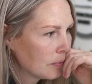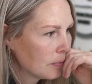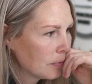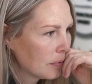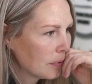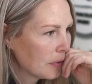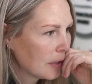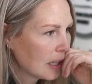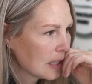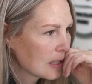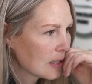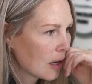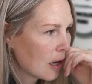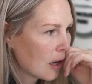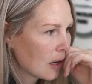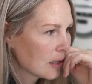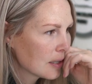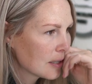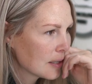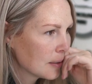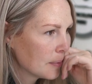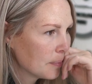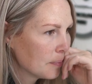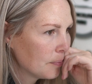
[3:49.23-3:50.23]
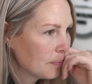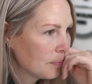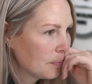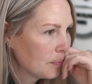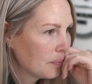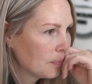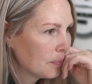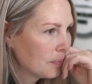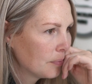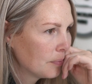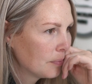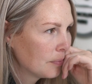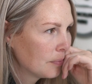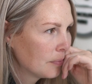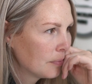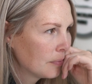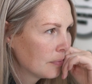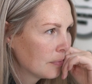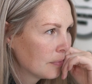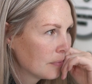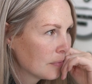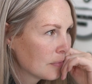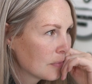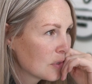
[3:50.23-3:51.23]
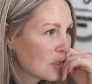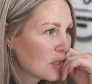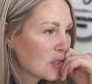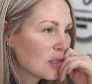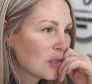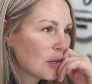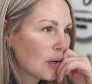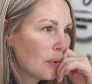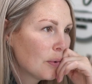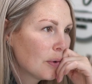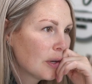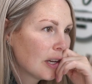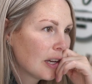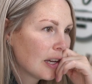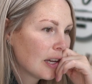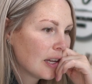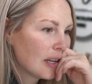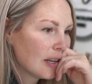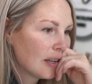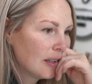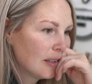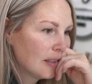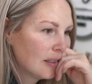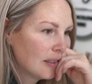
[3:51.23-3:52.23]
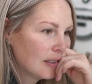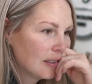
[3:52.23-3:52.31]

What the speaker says: That's awesome. So good.